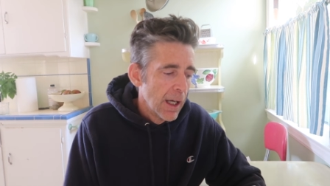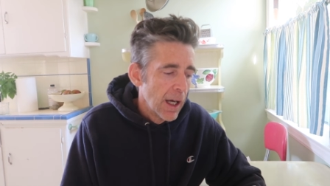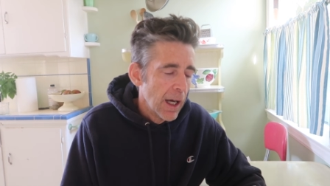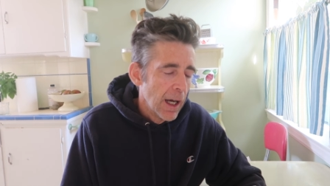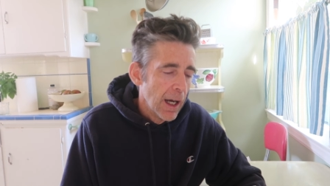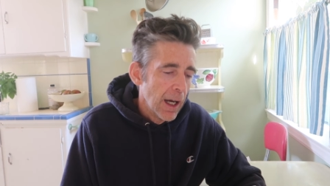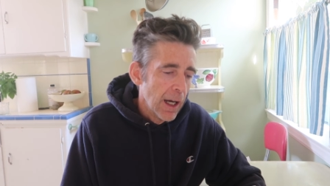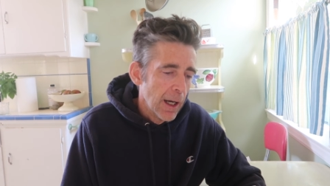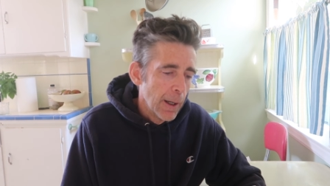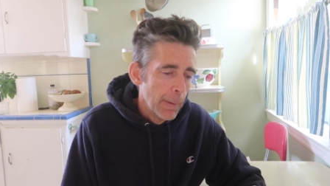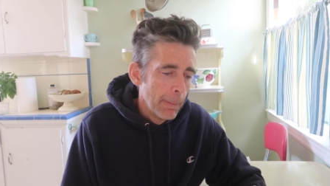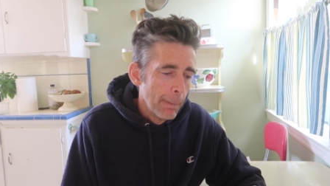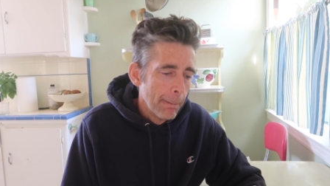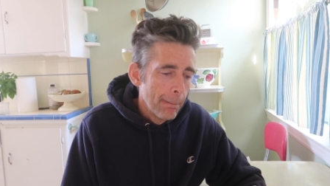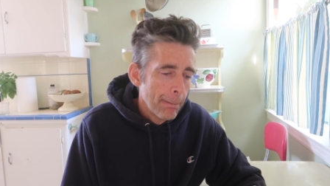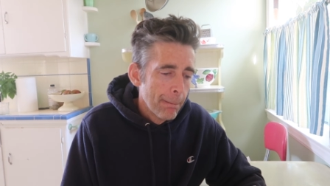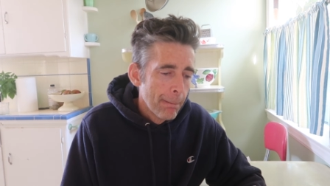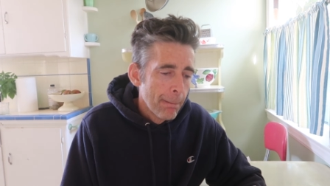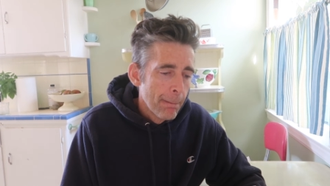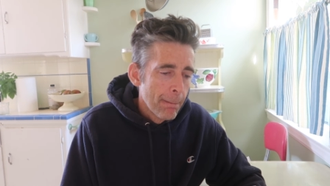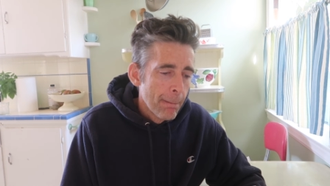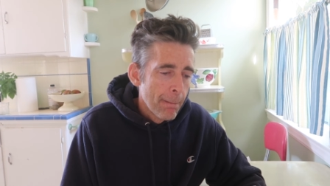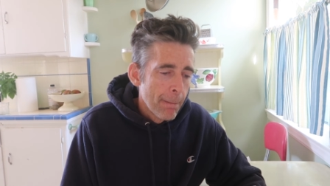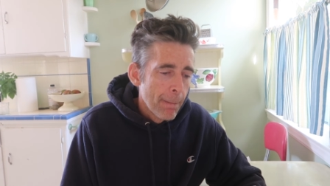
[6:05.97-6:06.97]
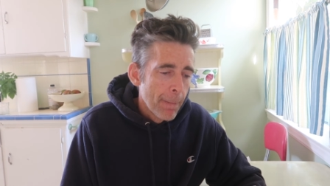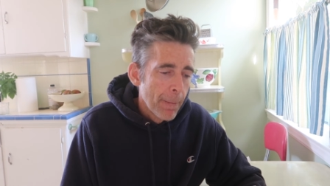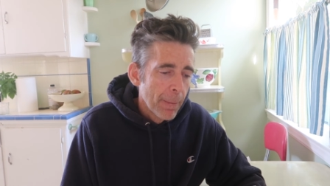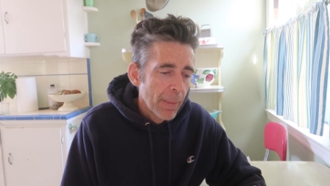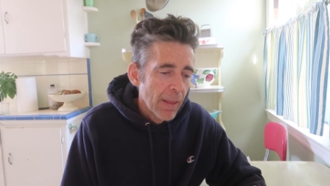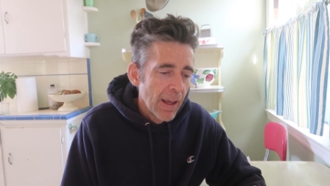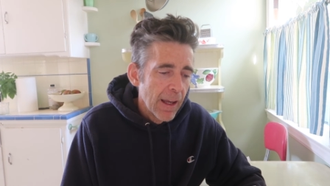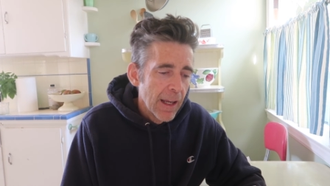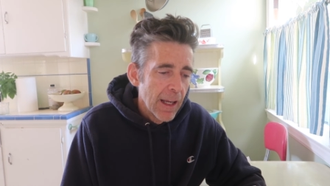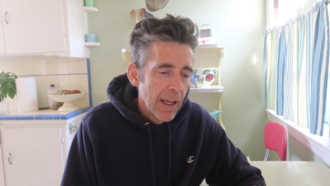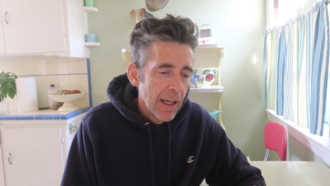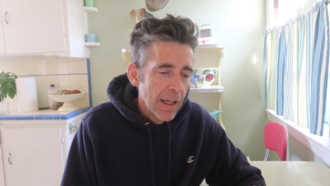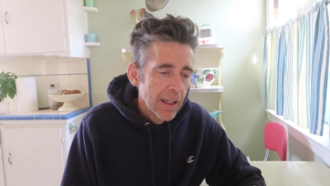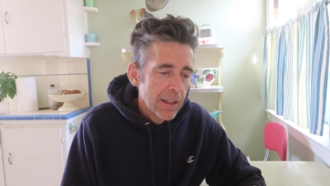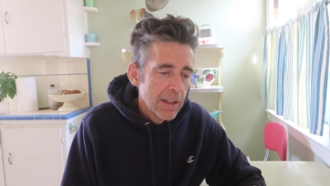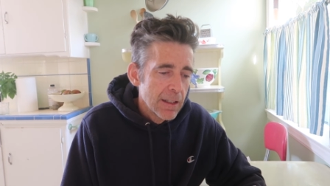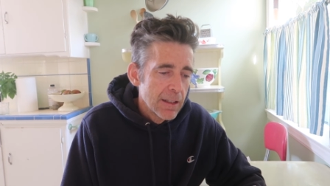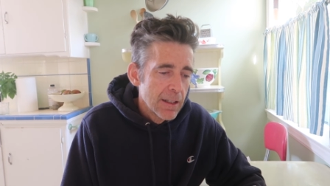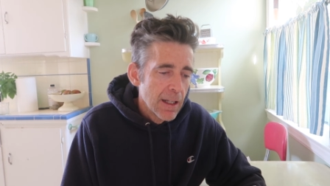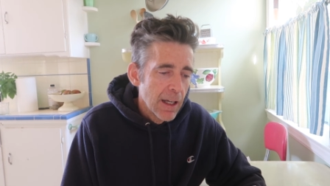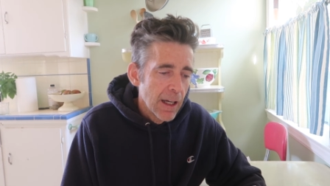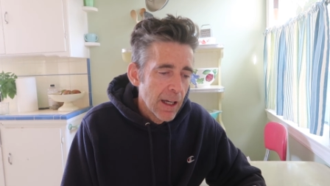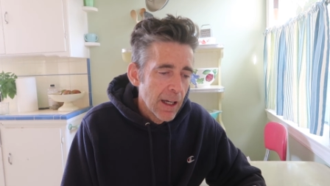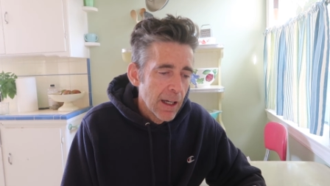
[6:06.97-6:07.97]
Um,
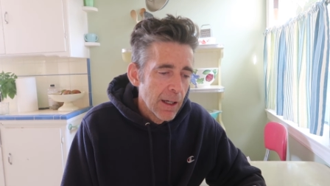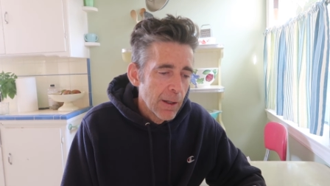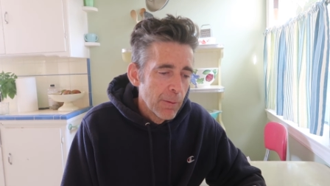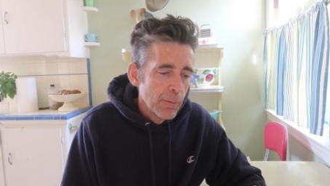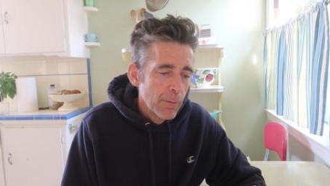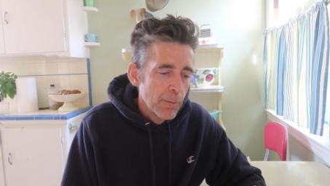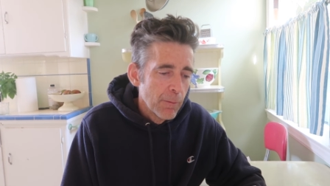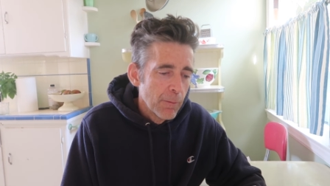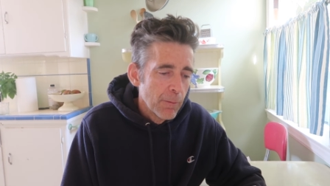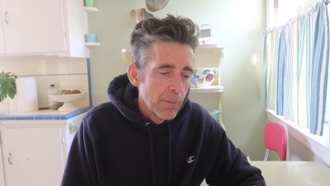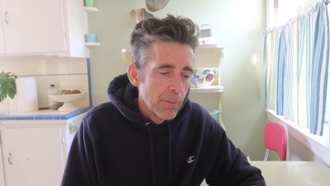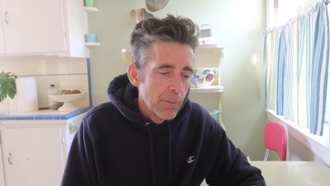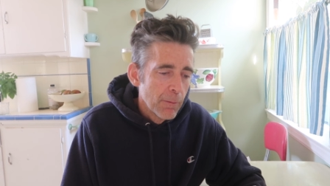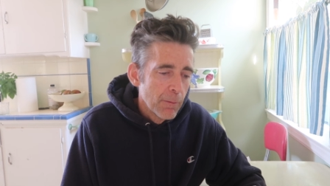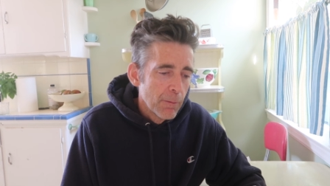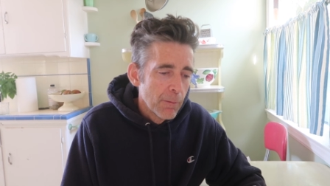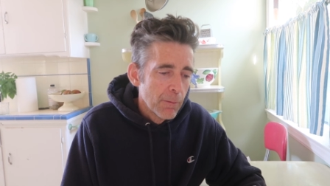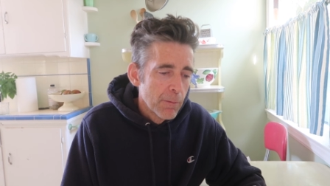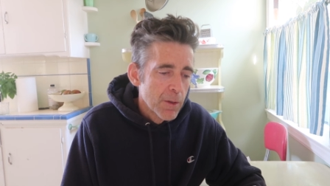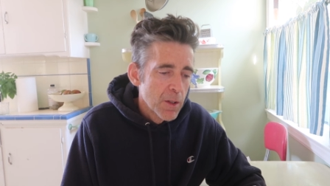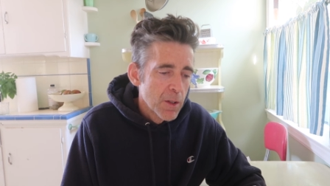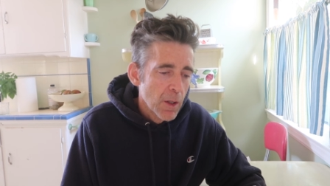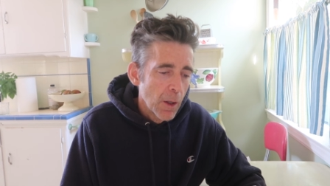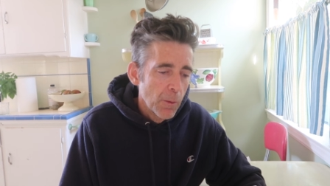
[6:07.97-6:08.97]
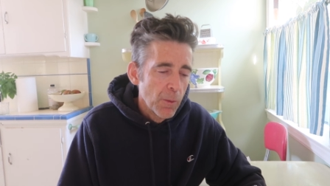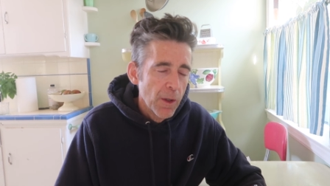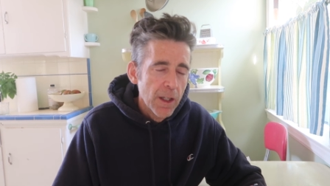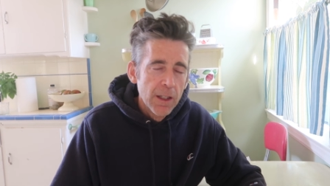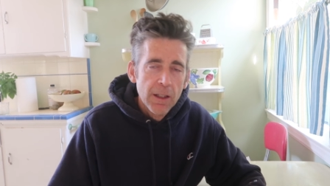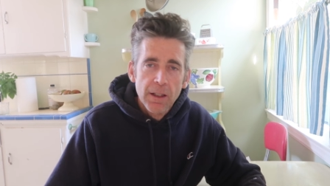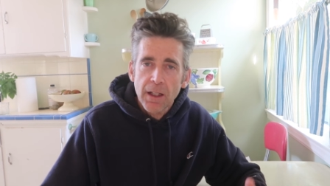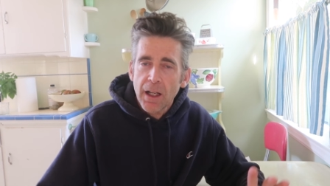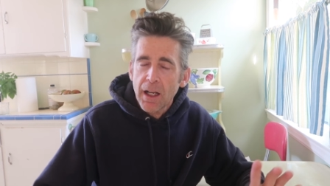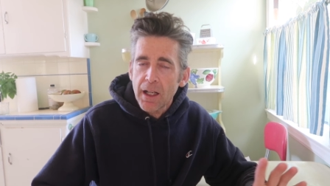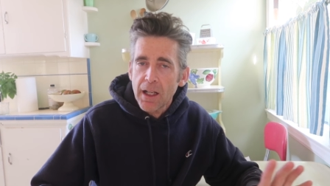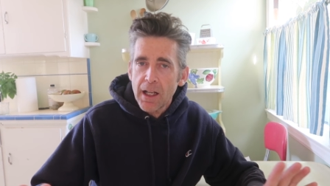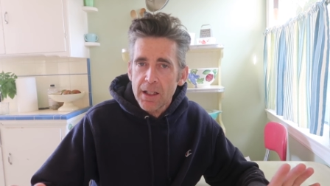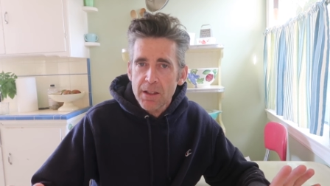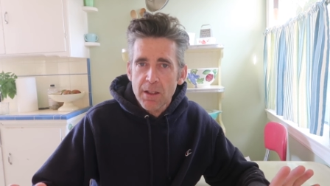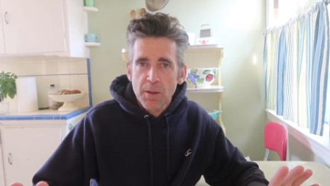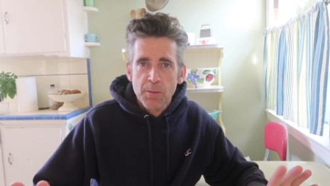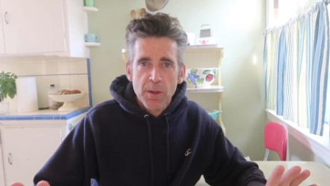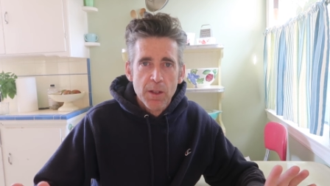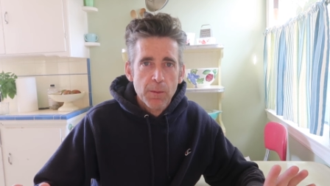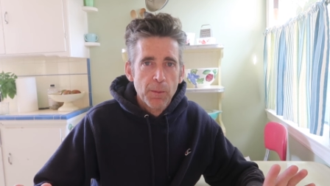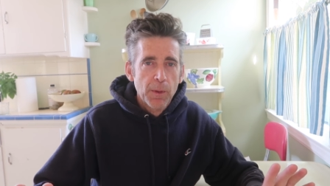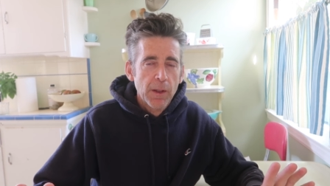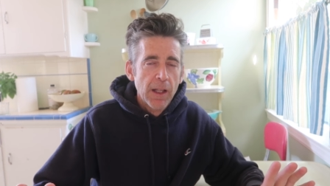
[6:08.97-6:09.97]
and um, so I went and got
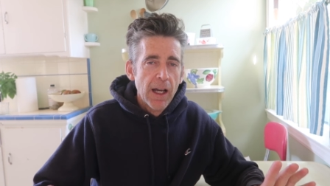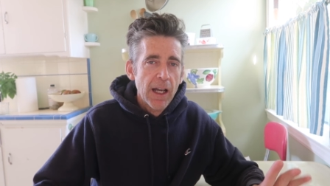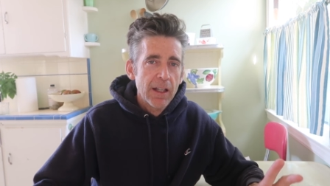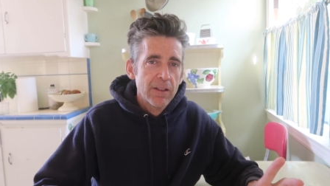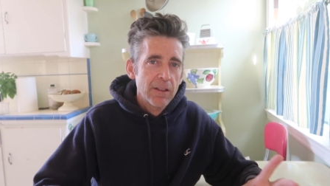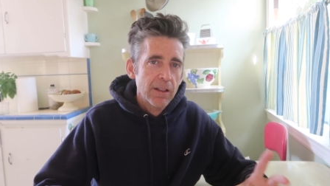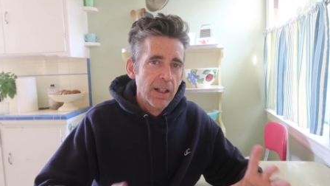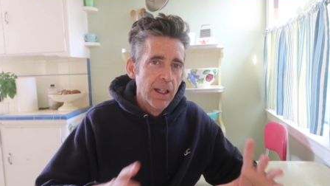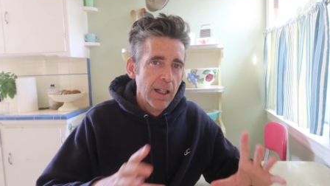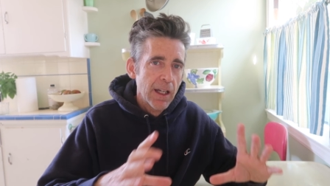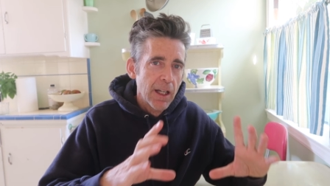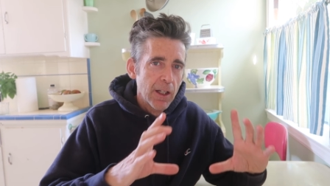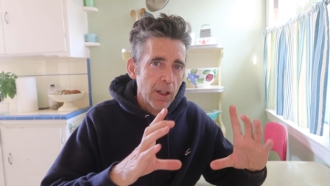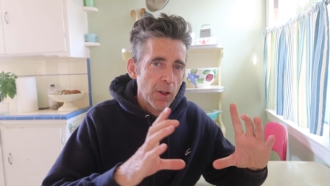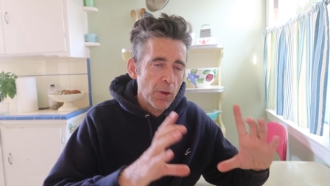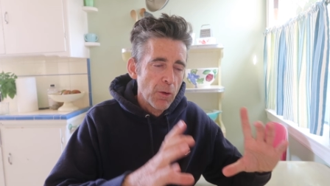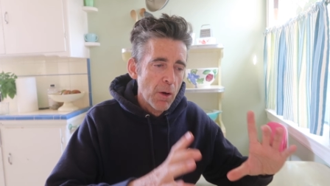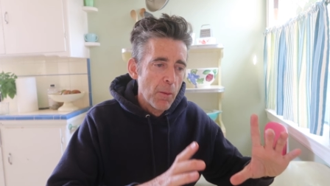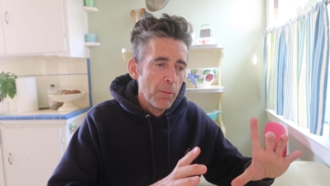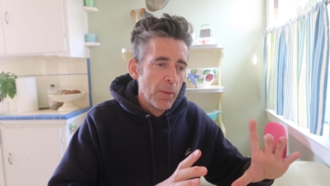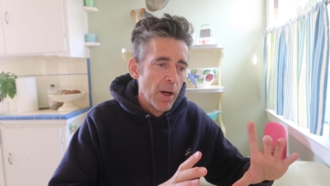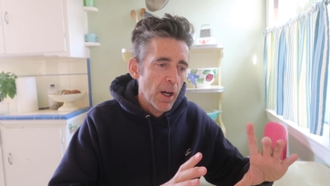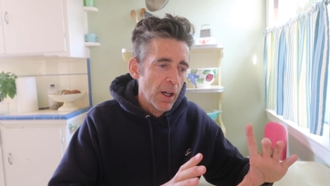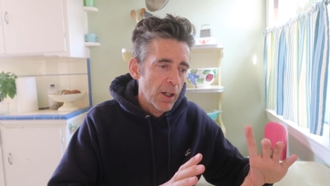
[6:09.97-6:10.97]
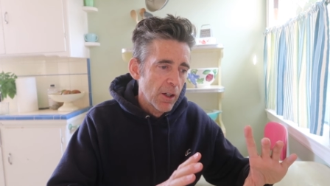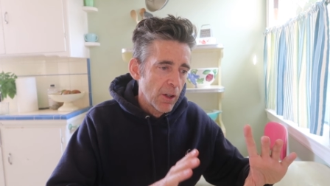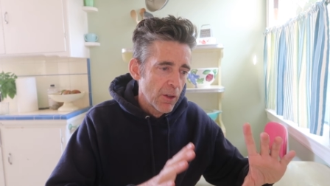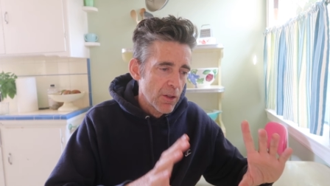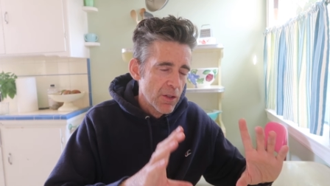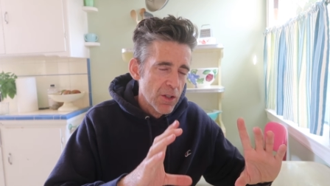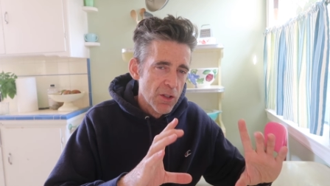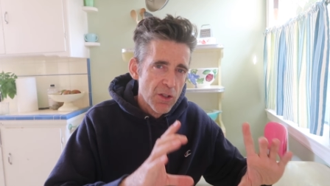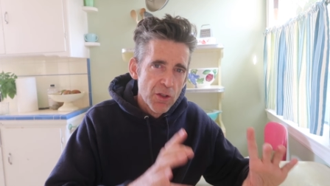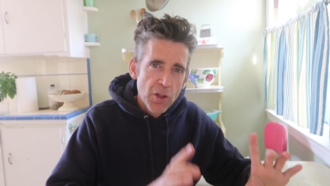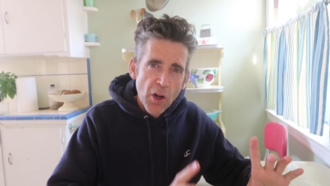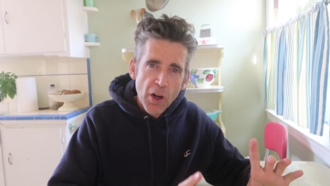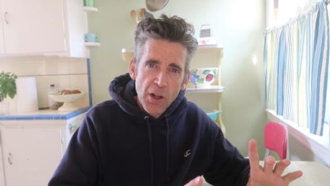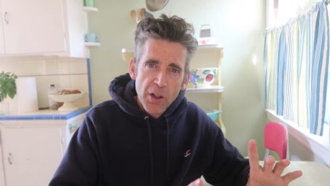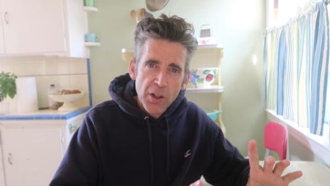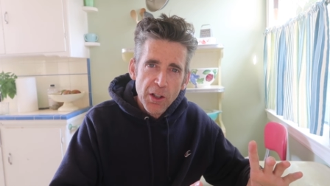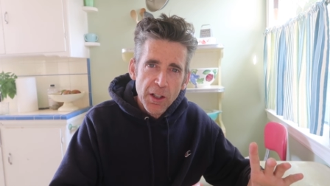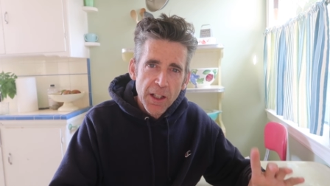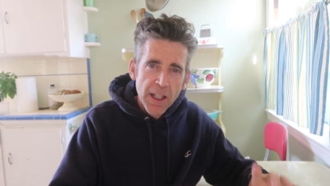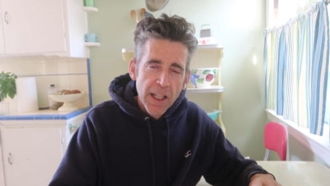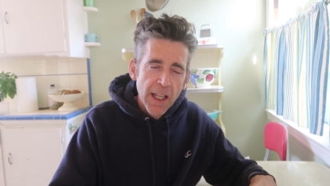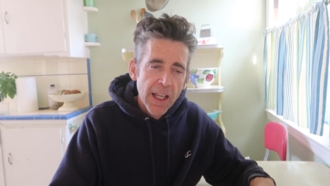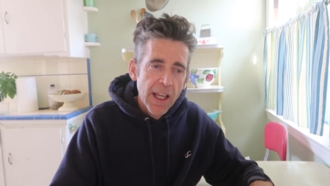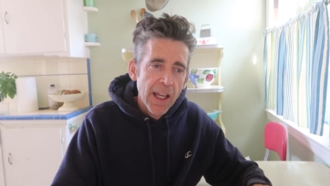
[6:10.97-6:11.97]
some supplies and I got a Grumbacher
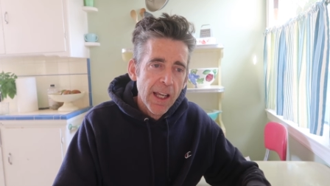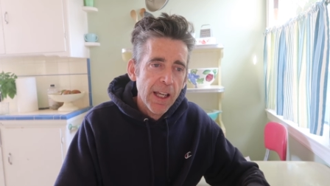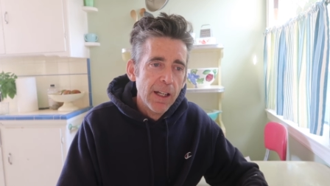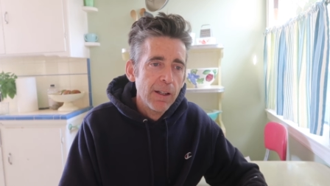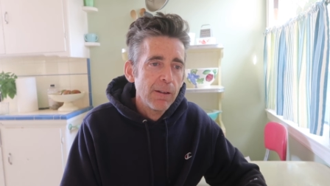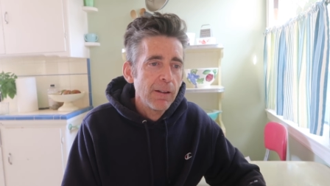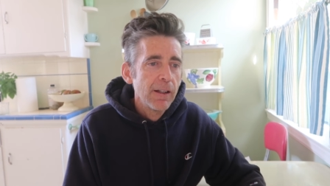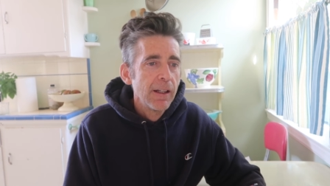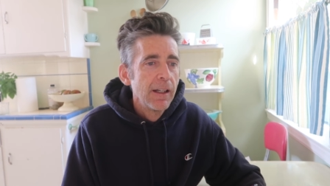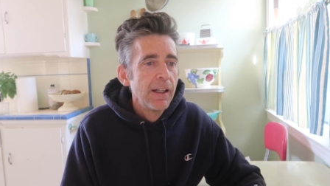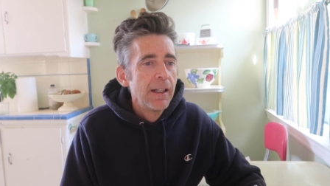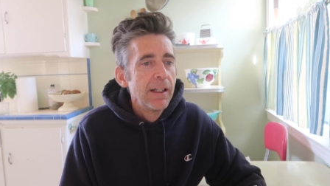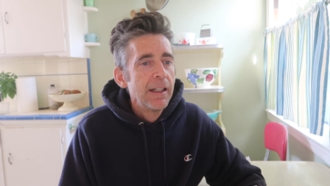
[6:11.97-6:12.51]
starter kit